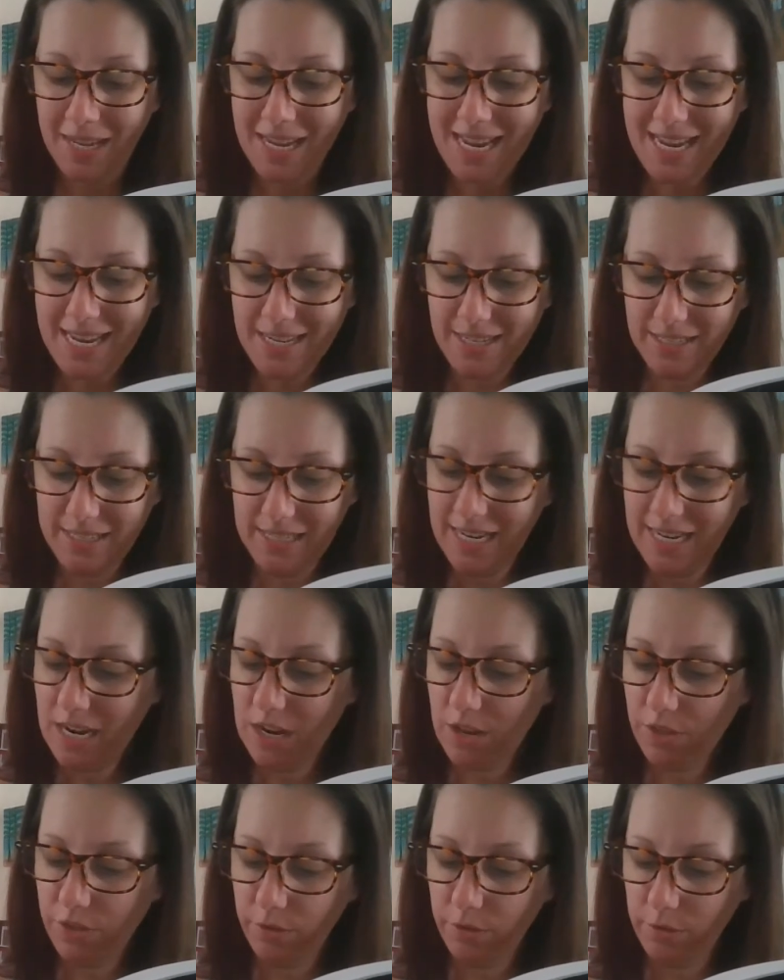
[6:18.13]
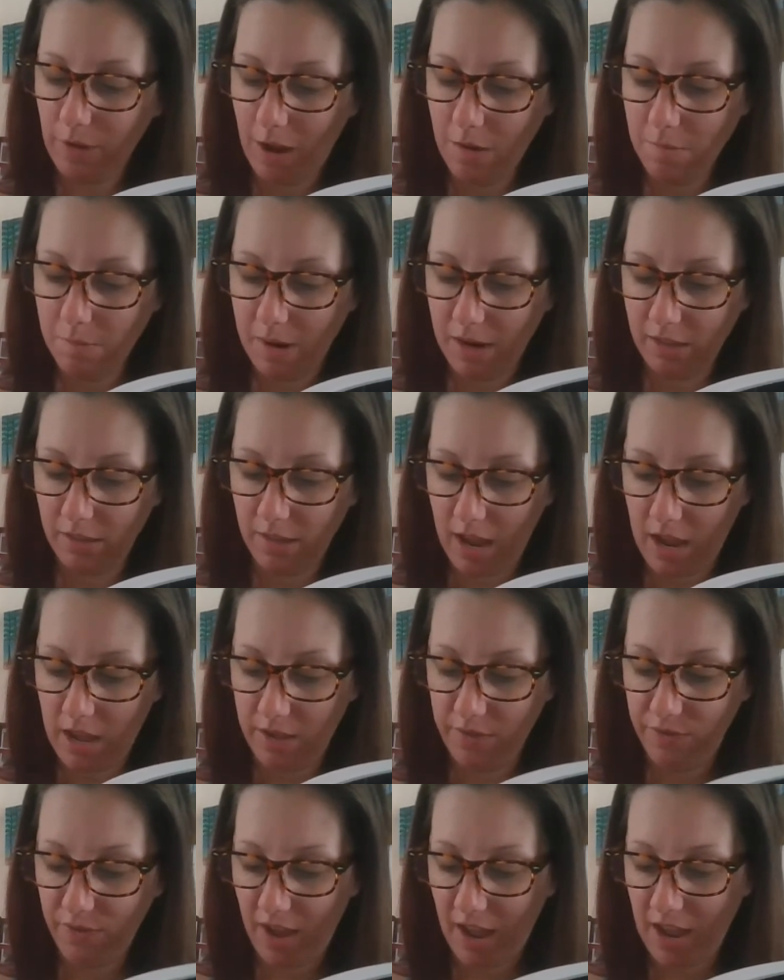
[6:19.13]
Indeed, throughout my
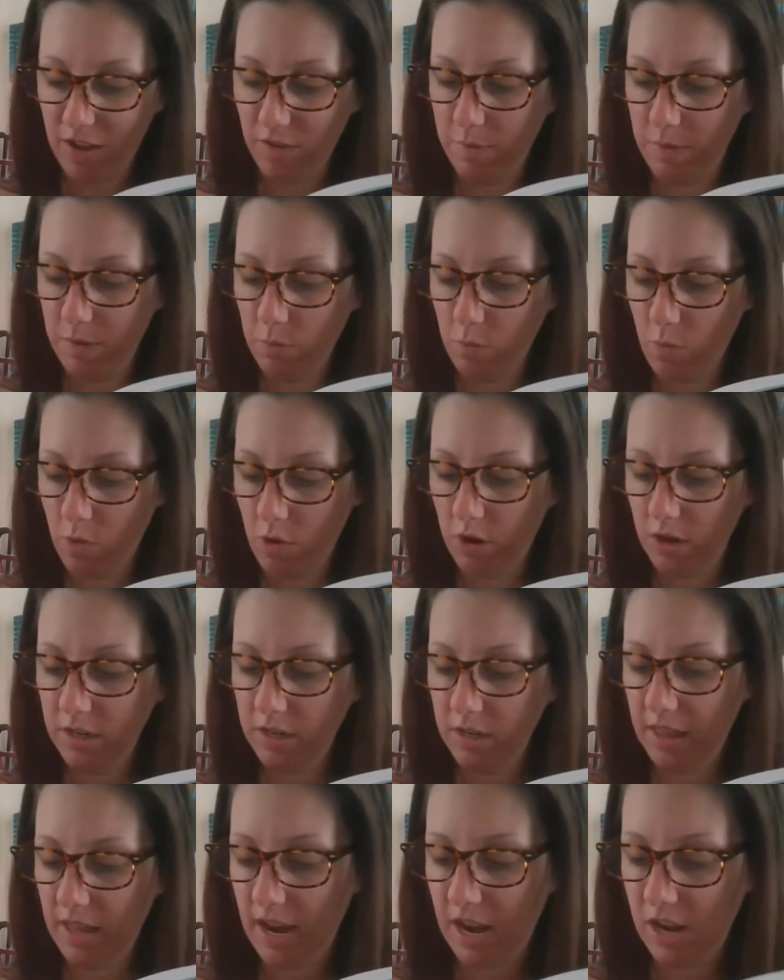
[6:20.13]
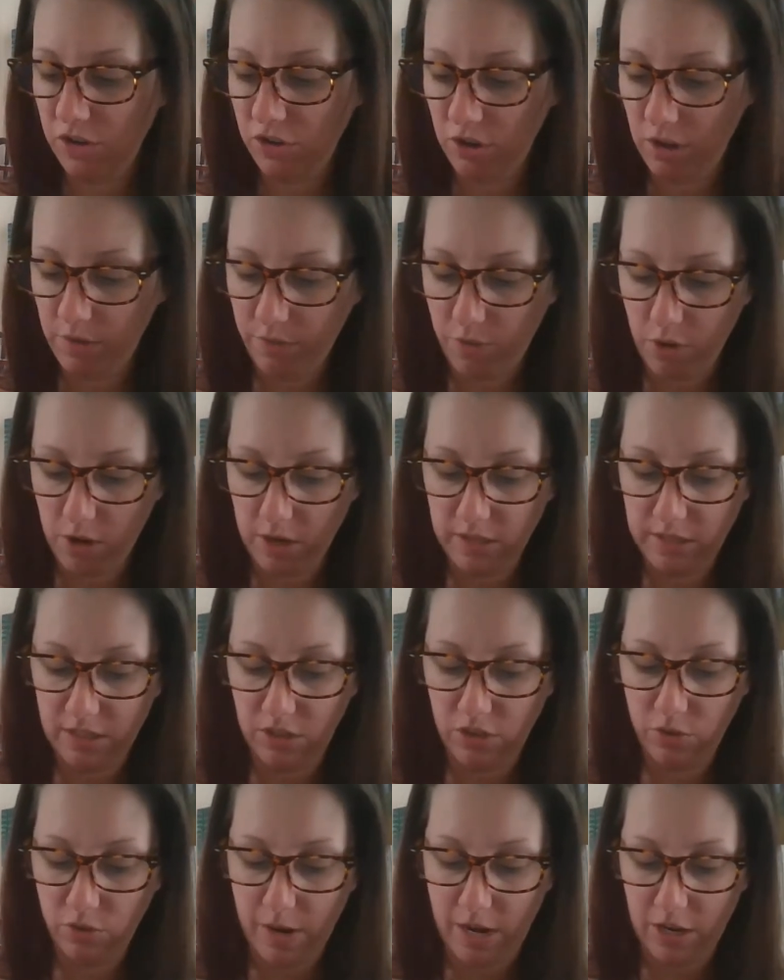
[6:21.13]
life, I have been warned that I should avoid
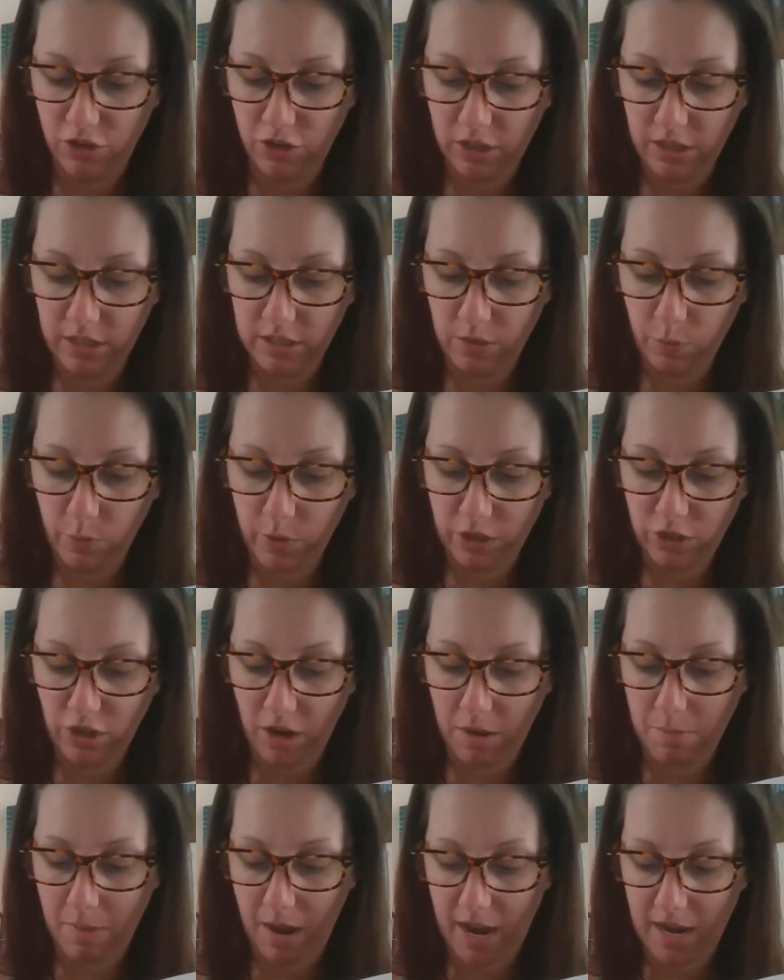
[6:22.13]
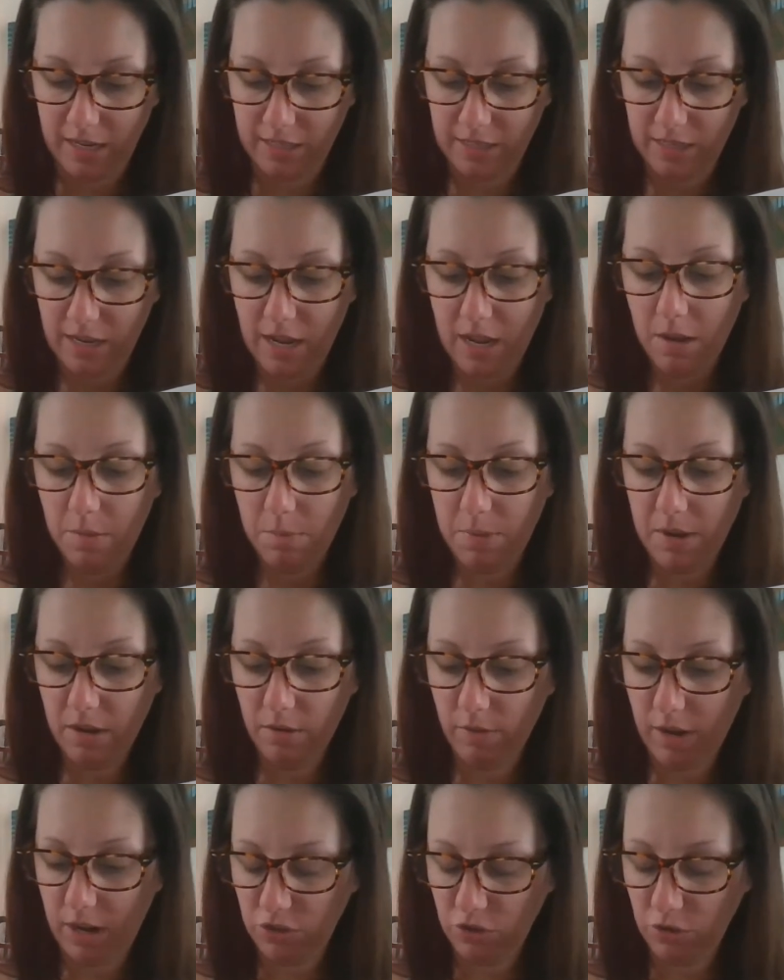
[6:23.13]
situations in which I might be a
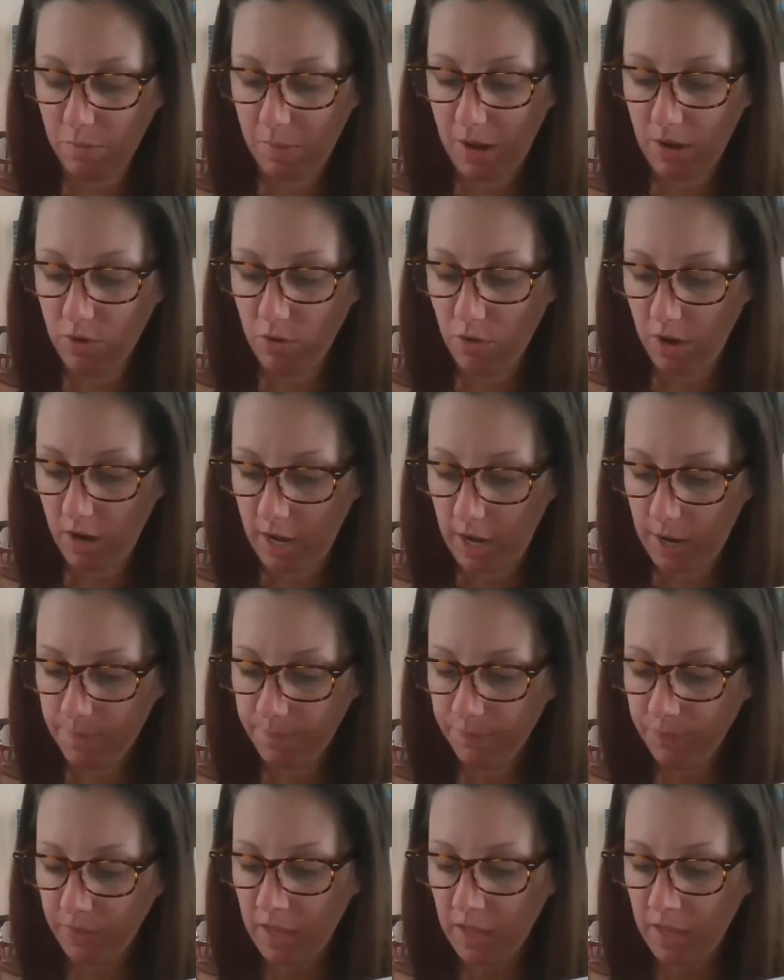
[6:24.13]
racial minority.